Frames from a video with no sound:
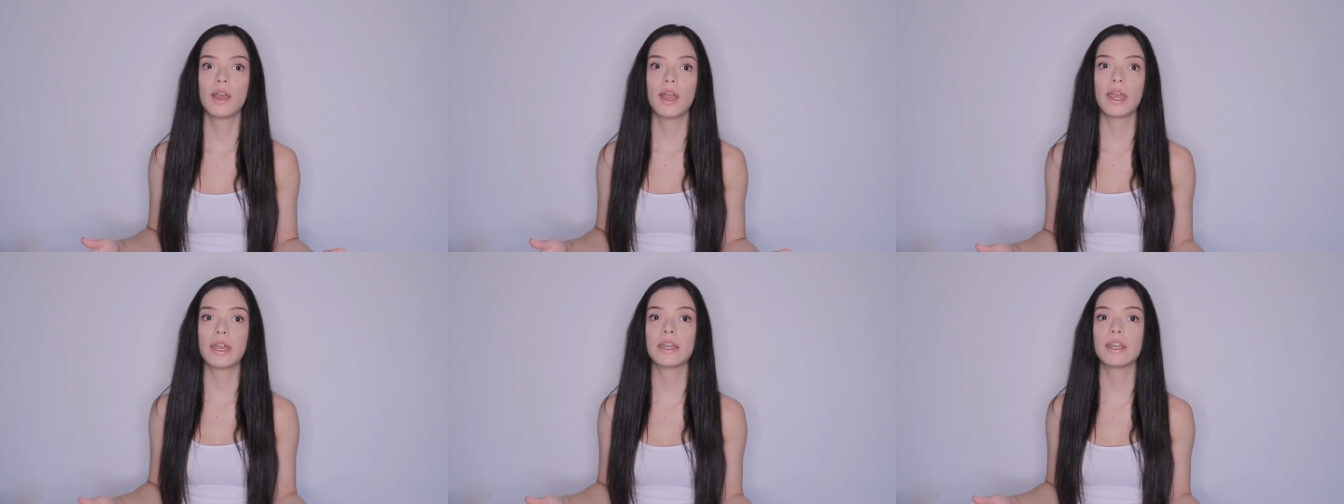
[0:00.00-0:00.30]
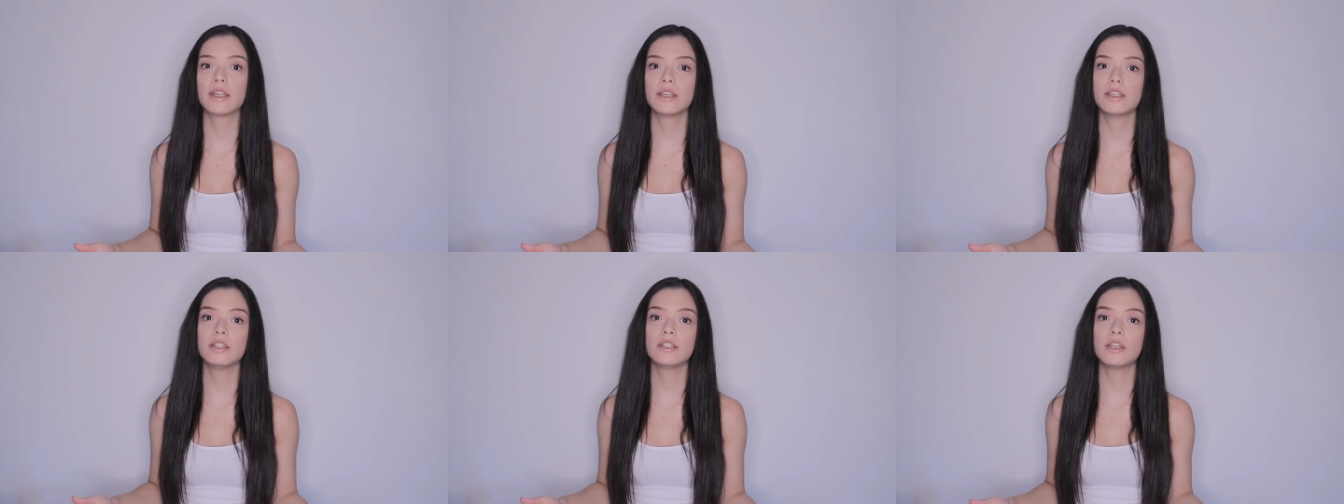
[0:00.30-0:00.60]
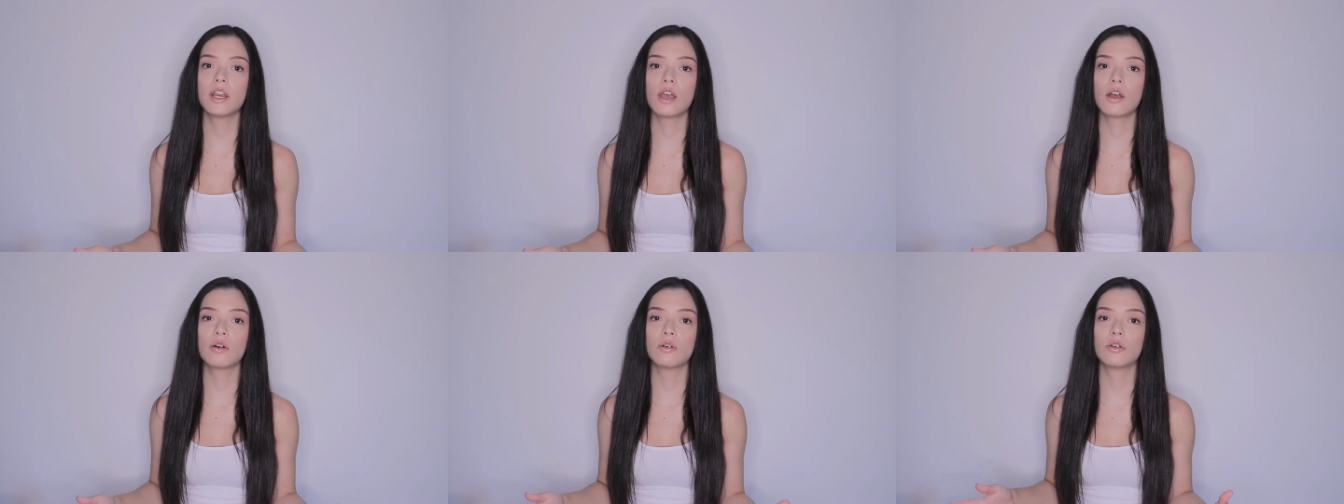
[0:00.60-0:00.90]
And
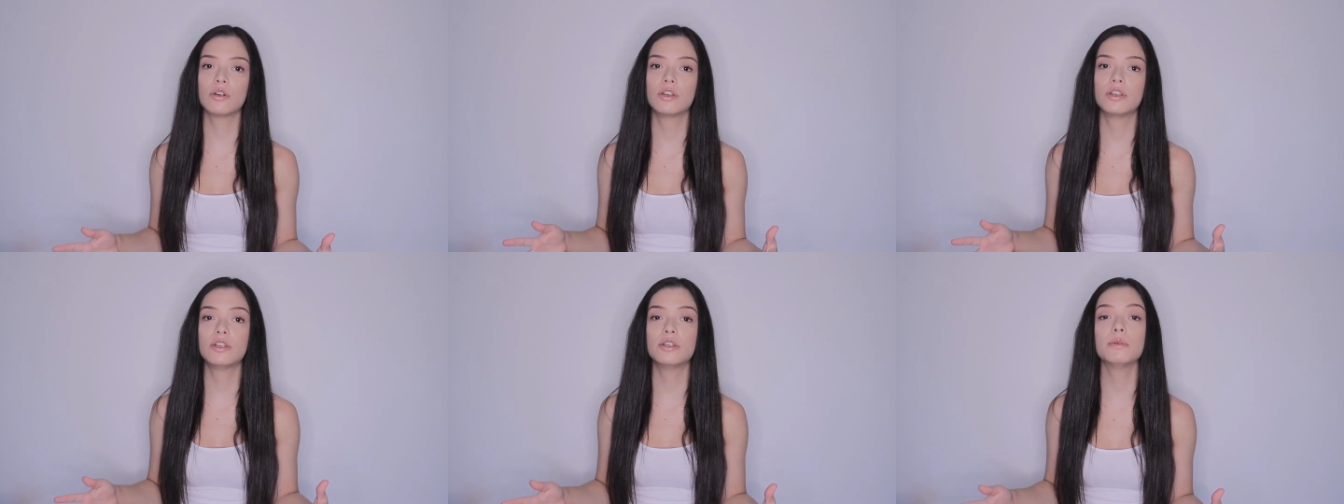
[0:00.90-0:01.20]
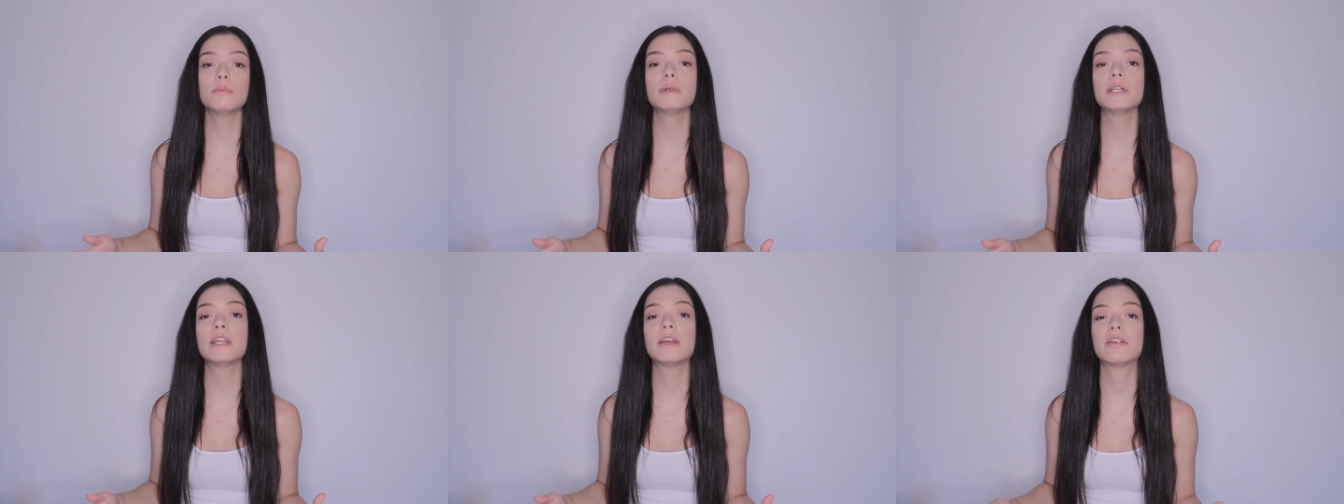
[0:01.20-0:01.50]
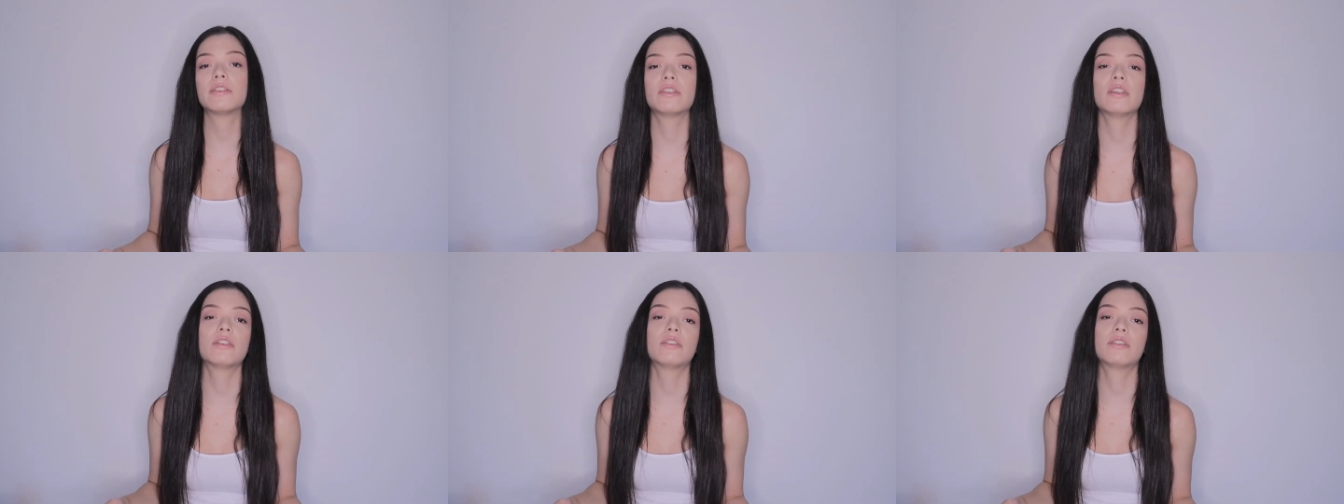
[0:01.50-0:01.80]
human
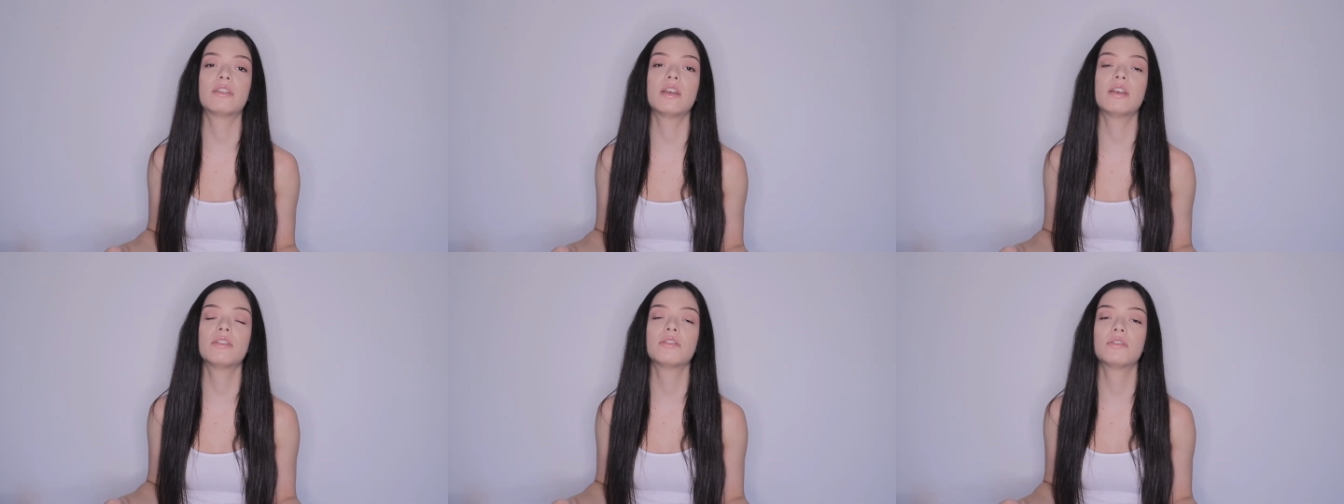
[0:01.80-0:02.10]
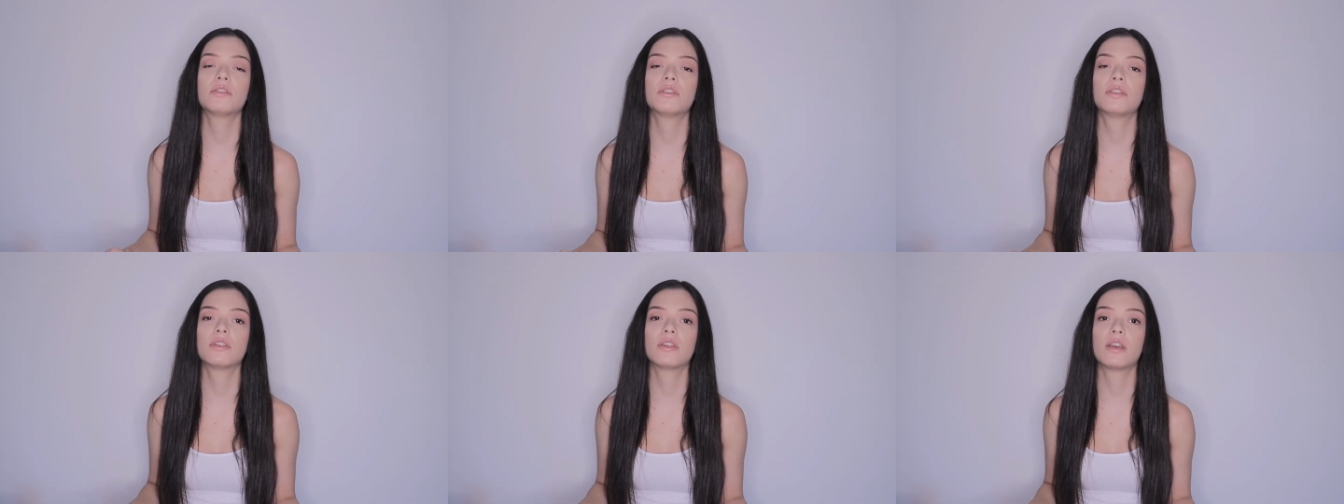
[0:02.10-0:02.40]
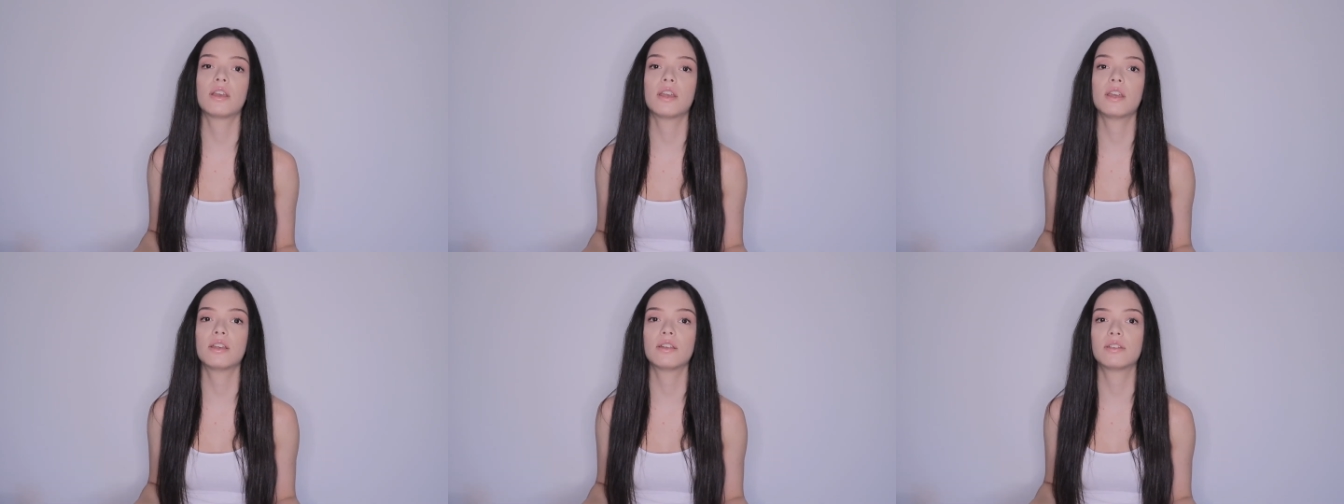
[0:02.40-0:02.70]
existence
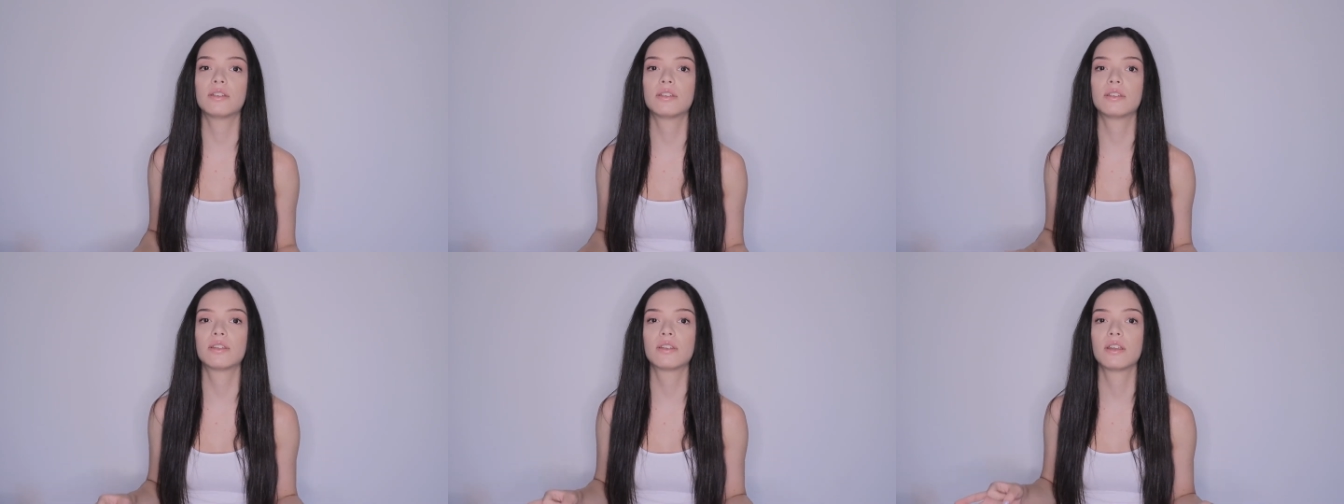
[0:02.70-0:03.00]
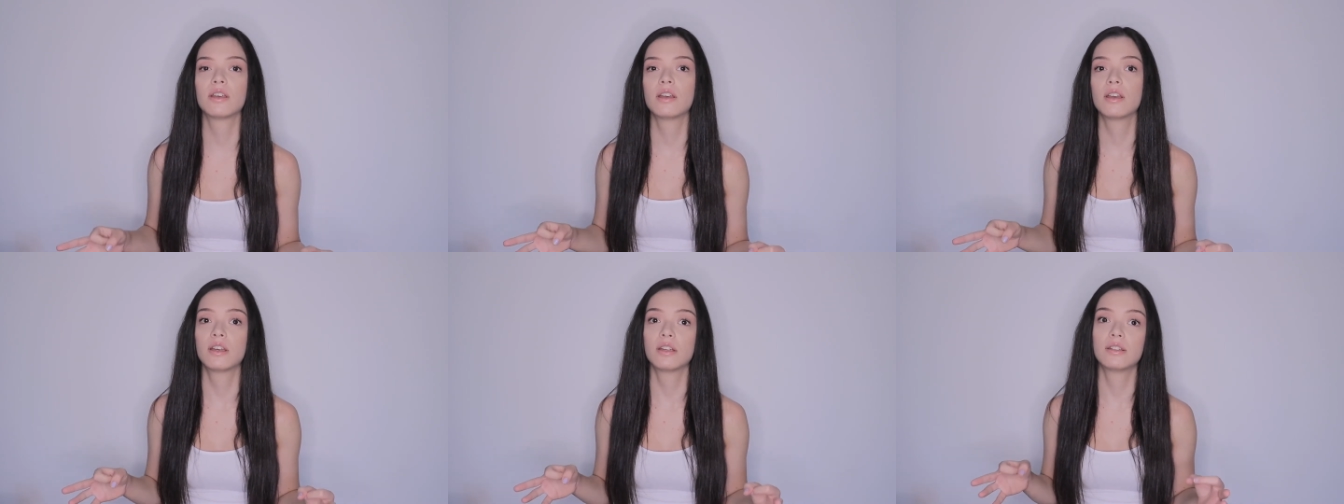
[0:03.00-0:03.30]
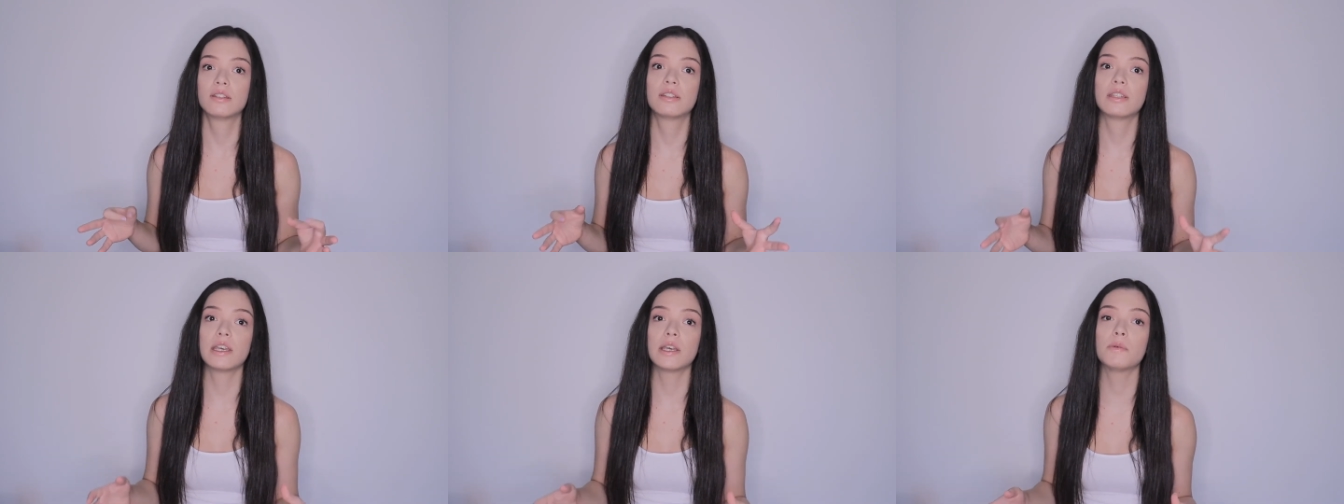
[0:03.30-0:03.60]
is
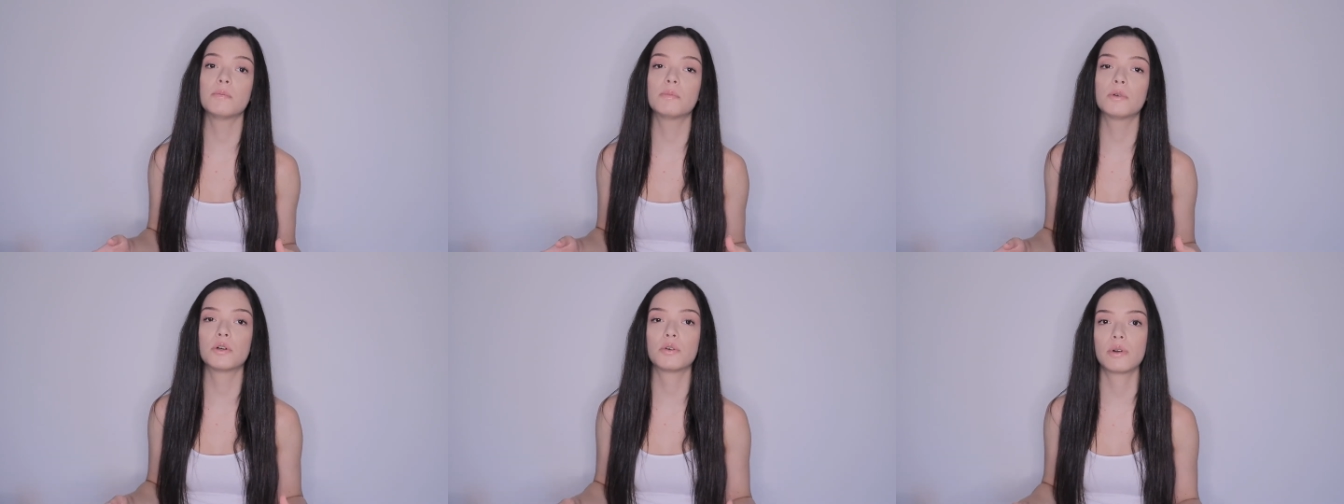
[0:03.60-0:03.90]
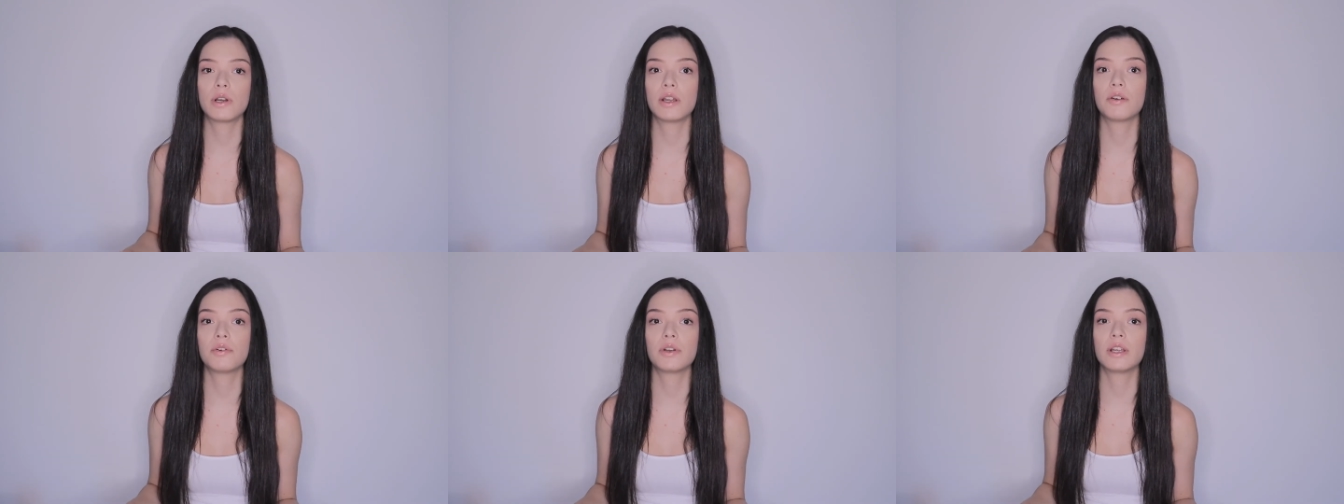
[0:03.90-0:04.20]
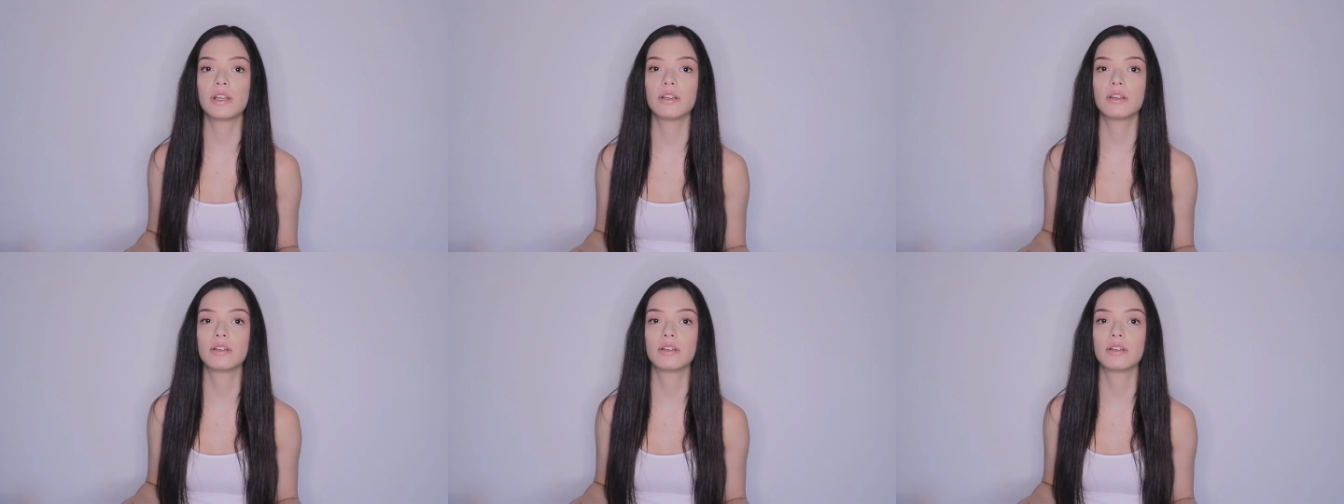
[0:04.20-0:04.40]
temporary